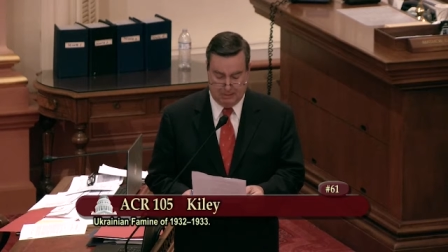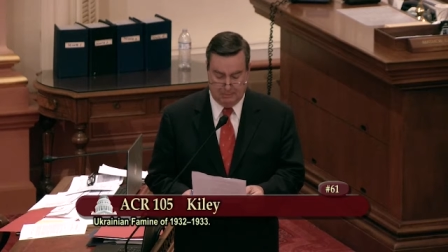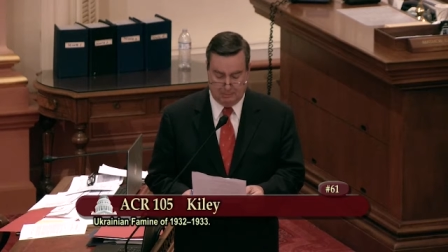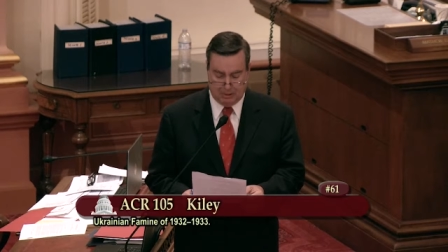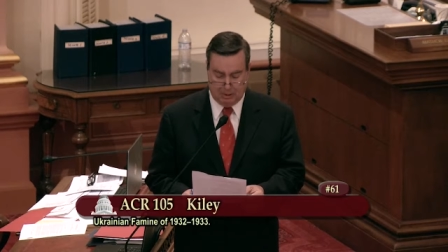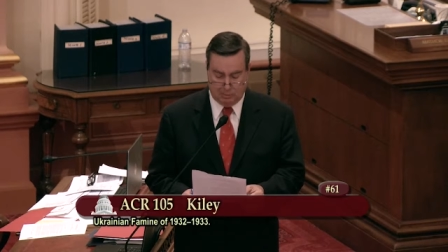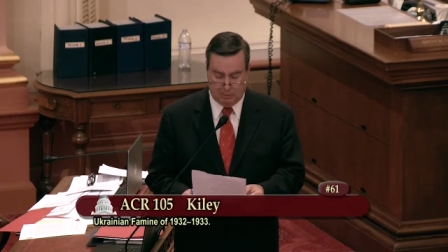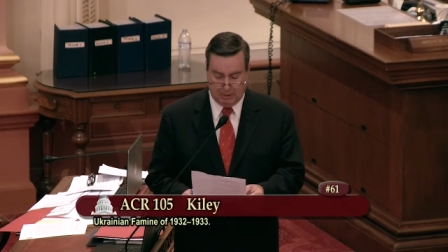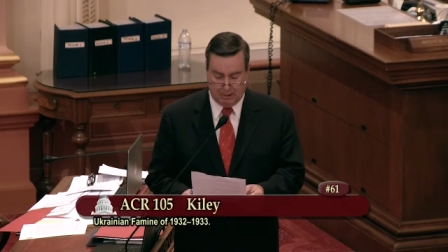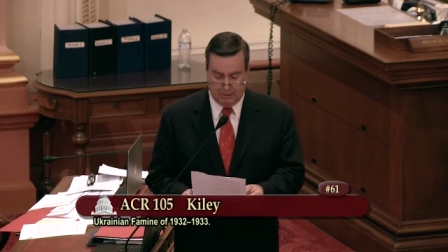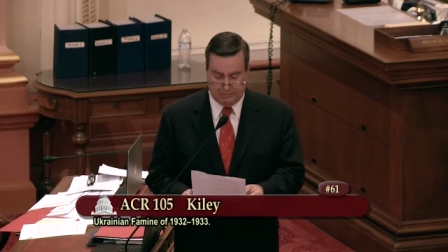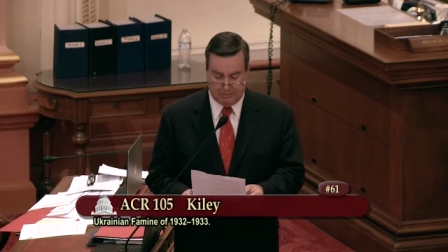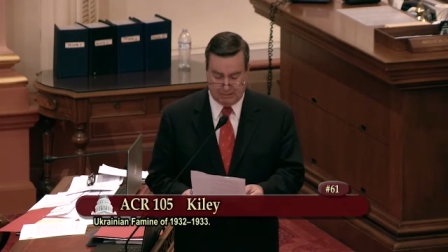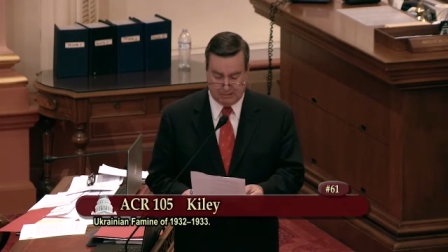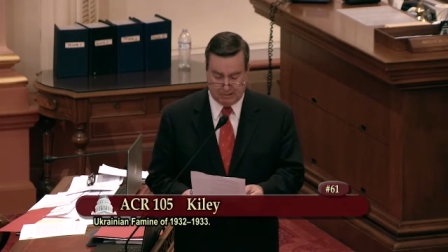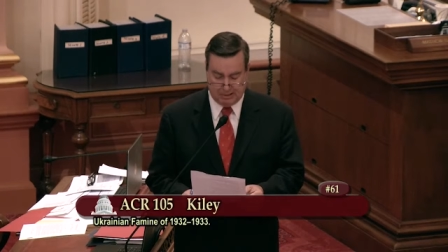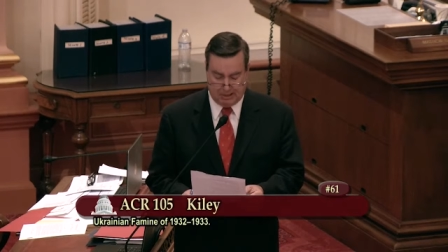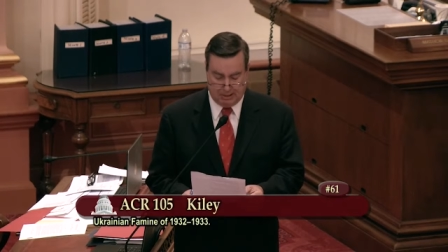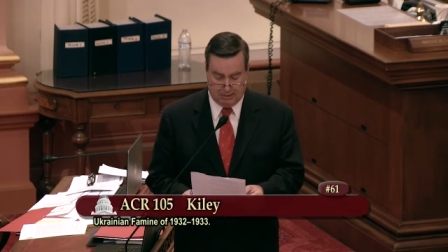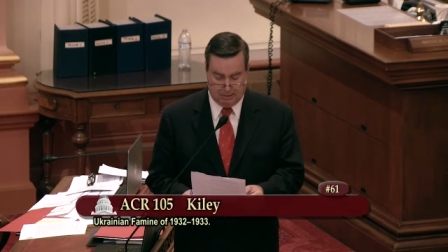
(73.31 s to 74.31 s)
by way of
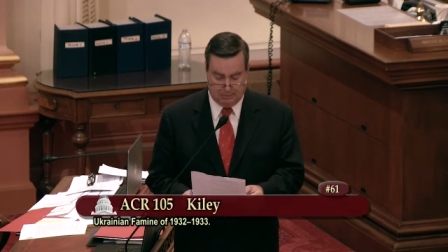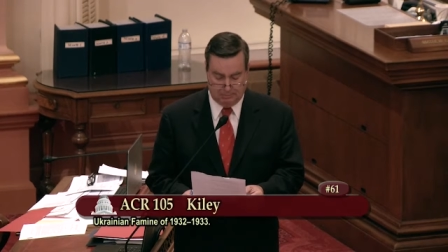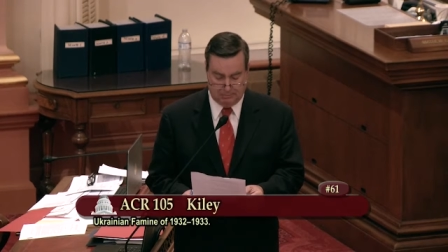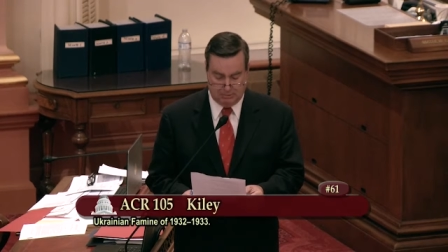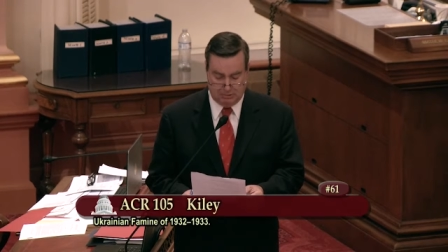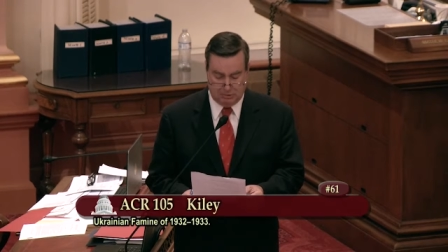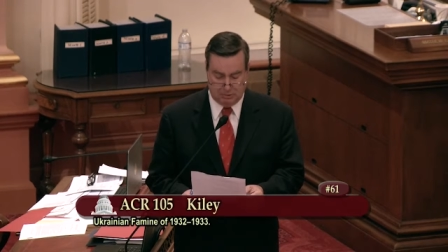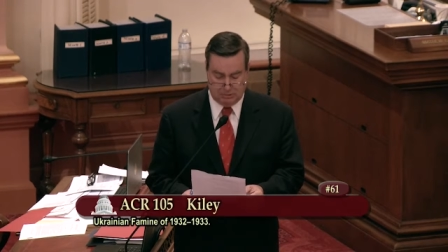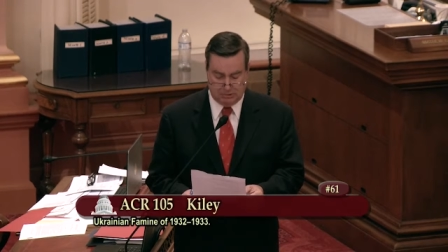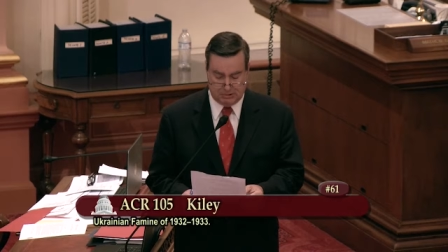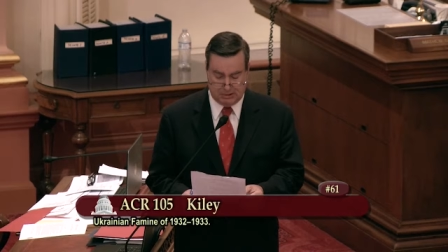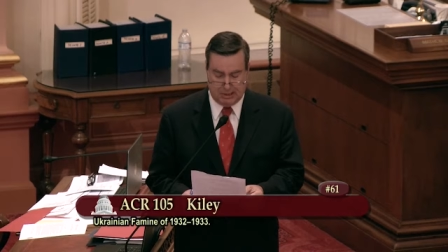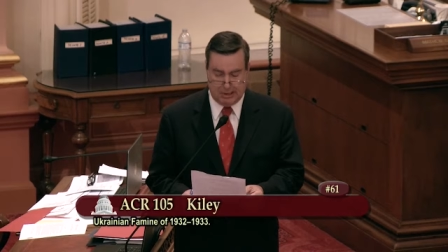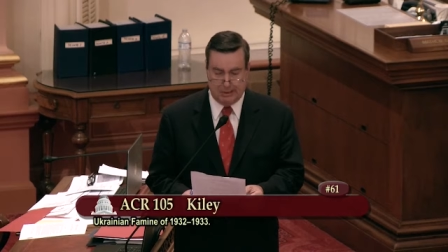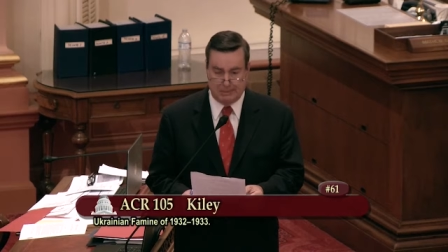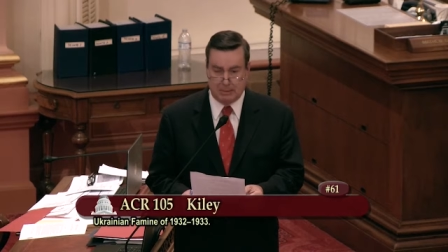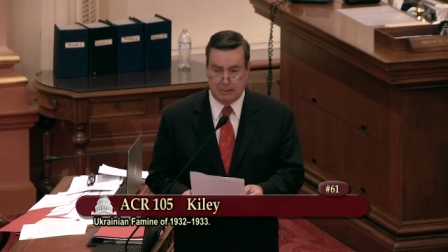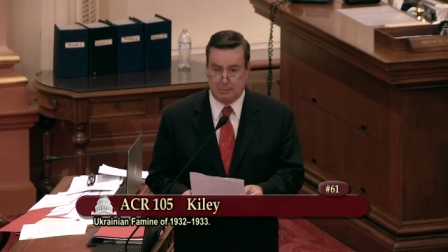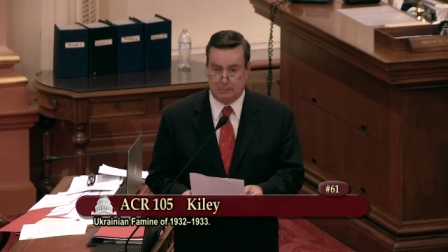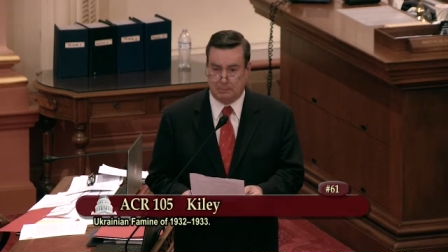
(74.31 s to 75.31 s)
asylum to
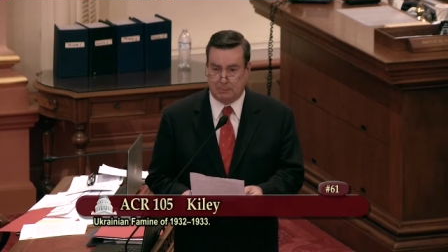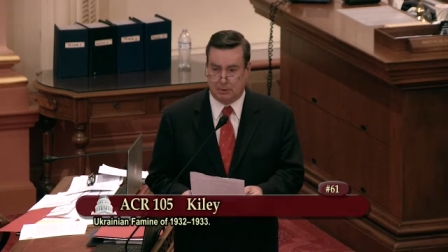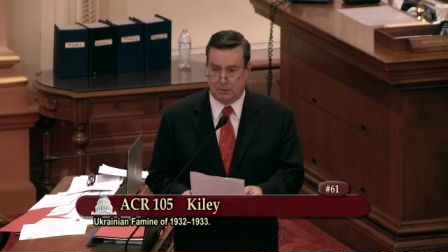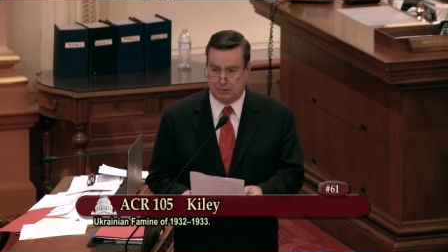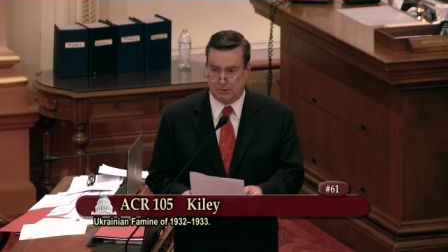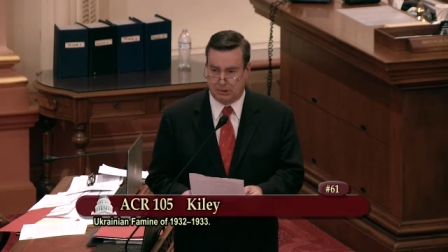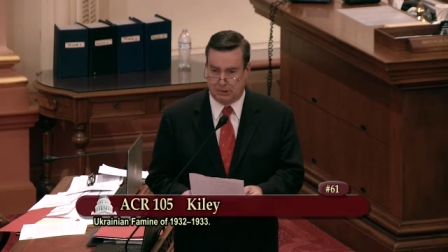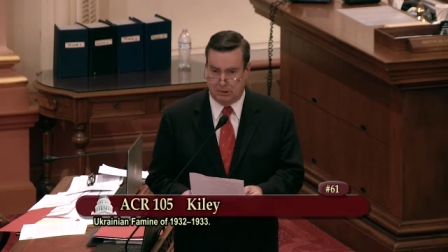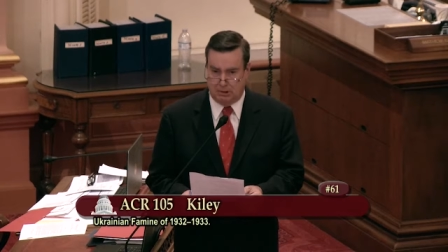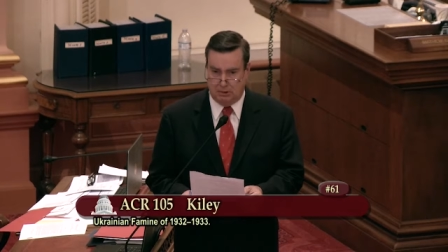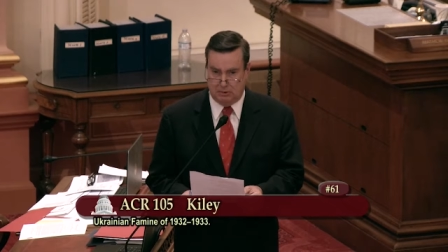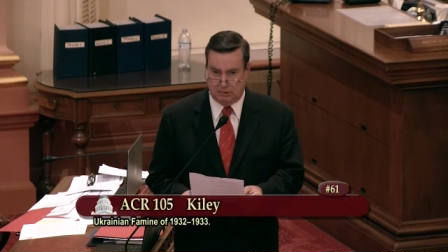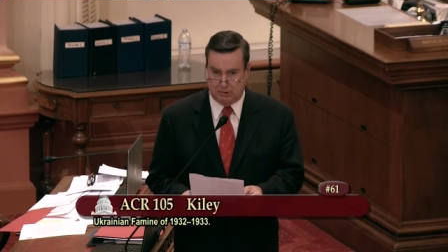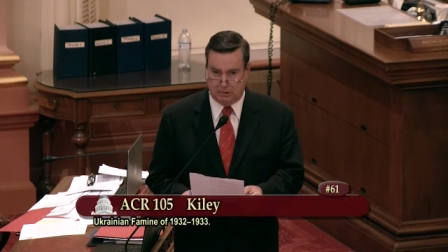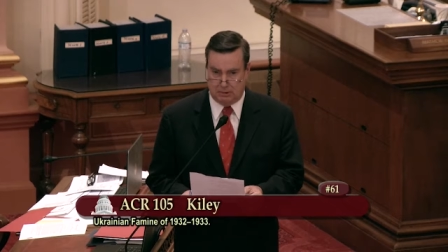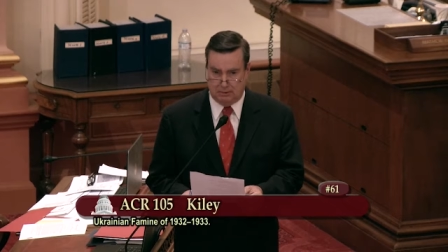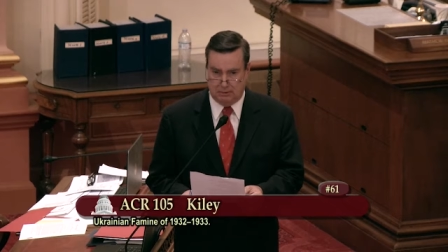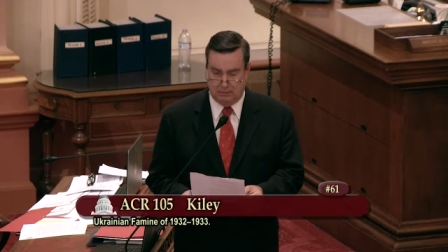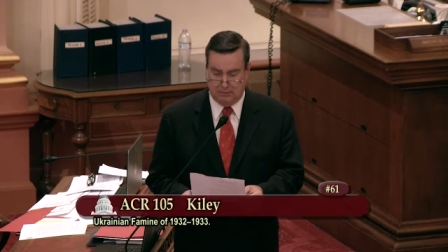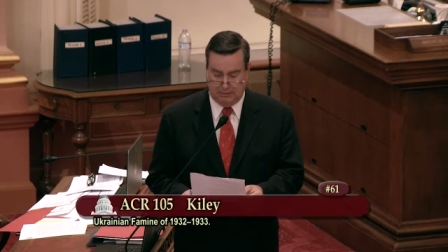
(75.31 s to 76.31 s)
escape
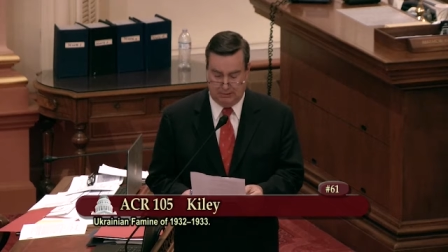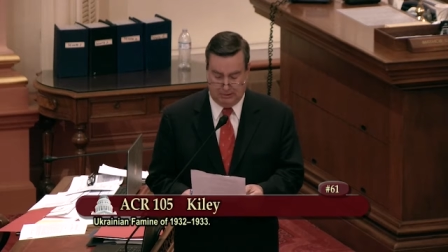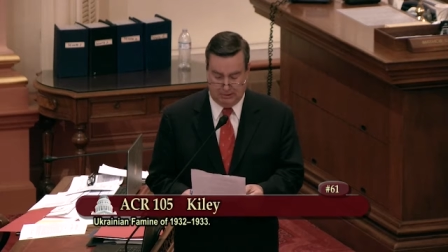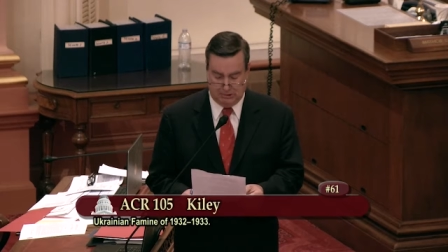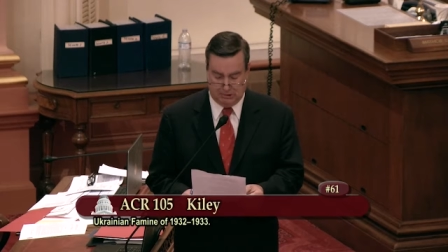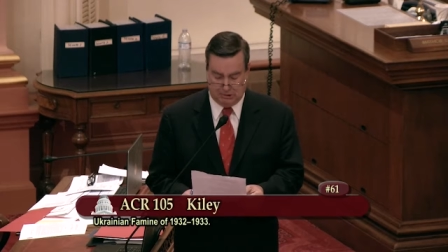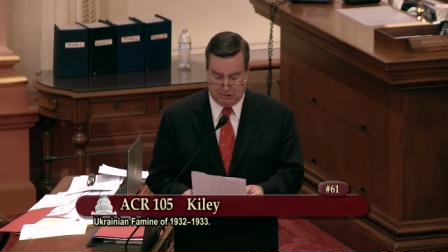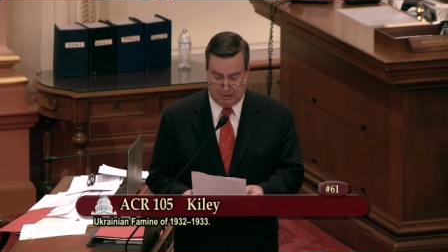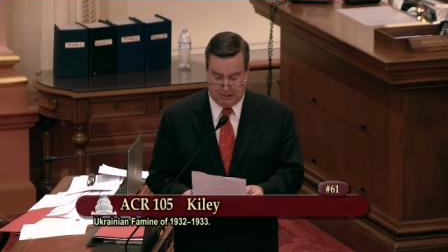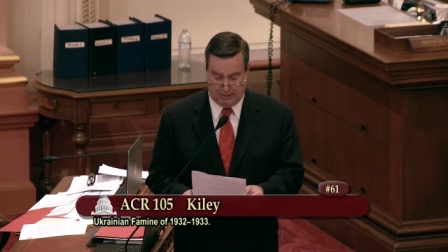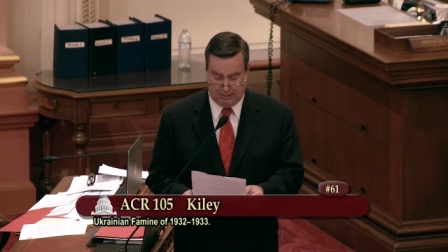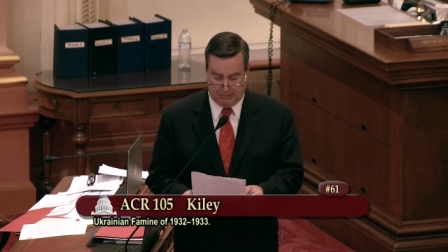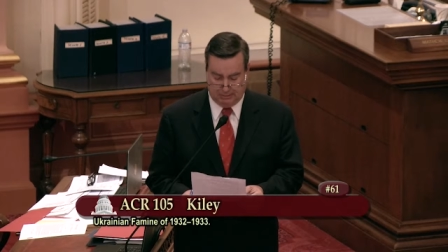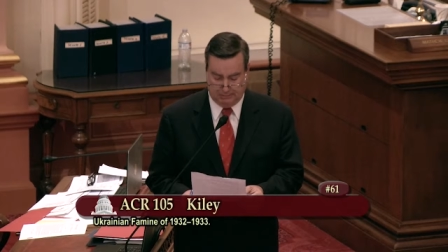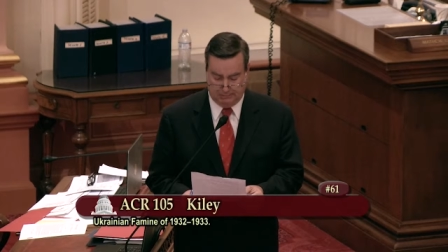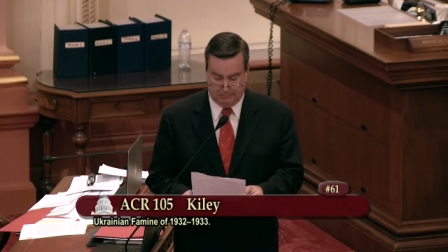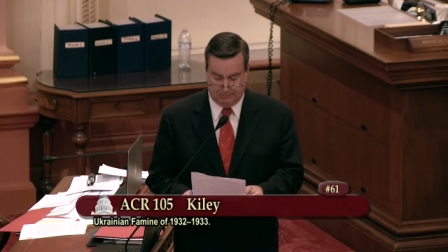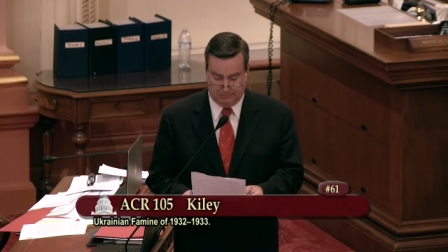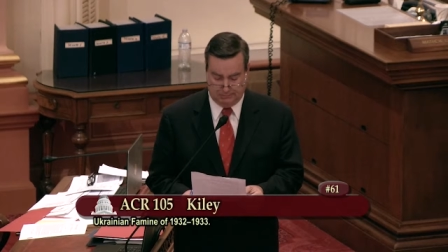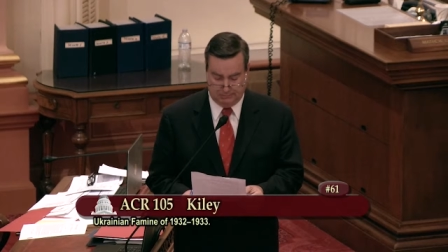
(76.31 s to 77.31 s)
persecution in China.